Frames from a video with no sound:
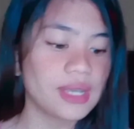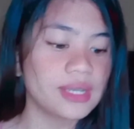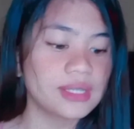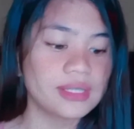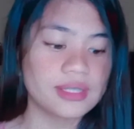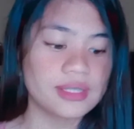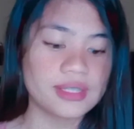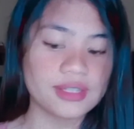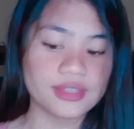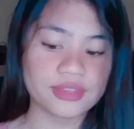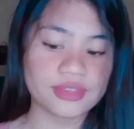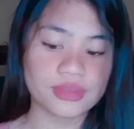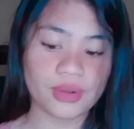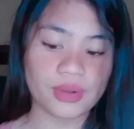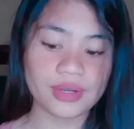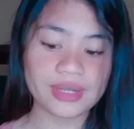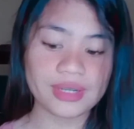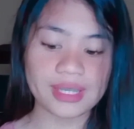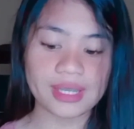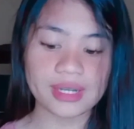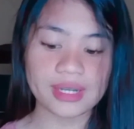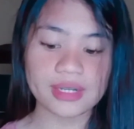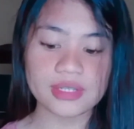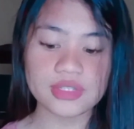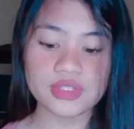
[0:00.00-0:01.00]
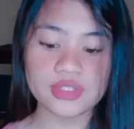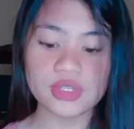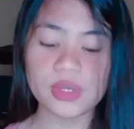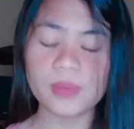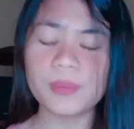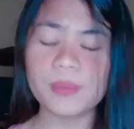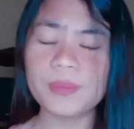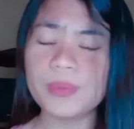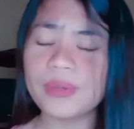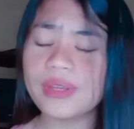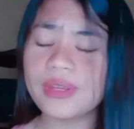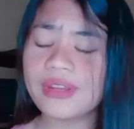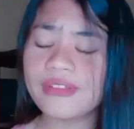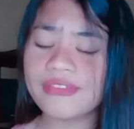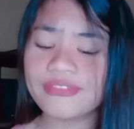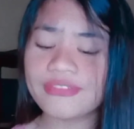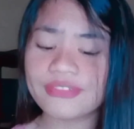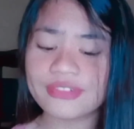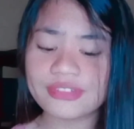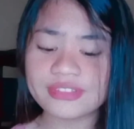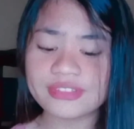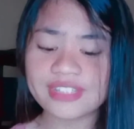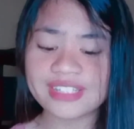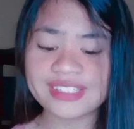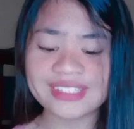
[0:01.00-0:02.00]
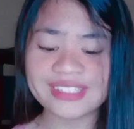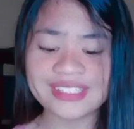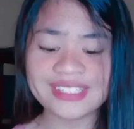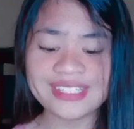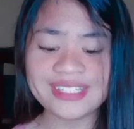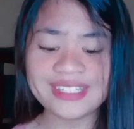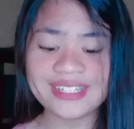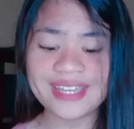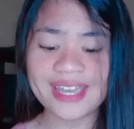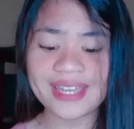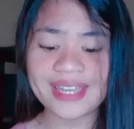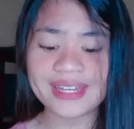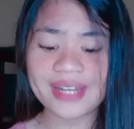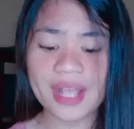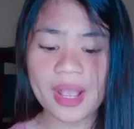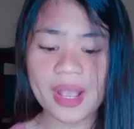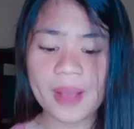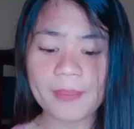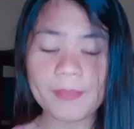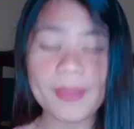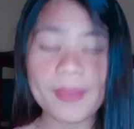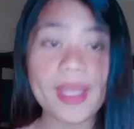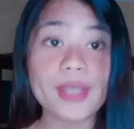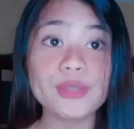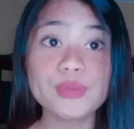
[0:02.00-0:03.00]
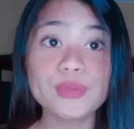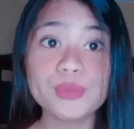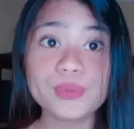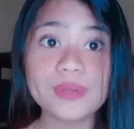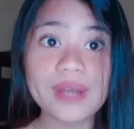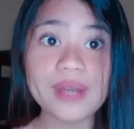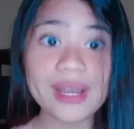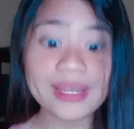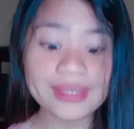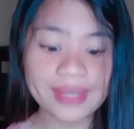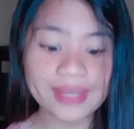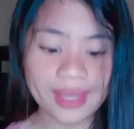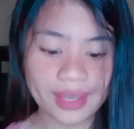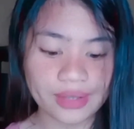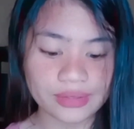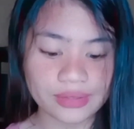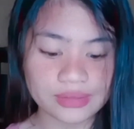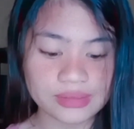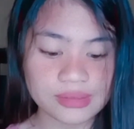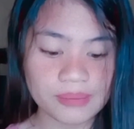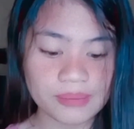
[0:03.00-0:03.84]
He thought it so beautiful that he got up and ran up,